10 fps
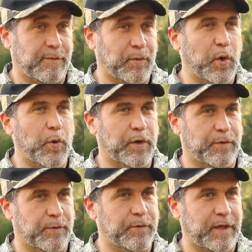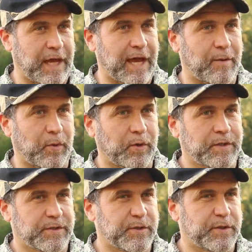from going through the animal,
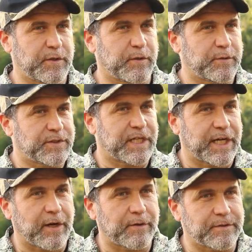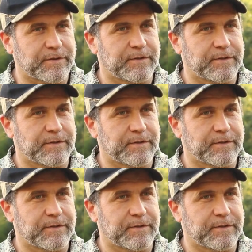so you don't lose any arrows.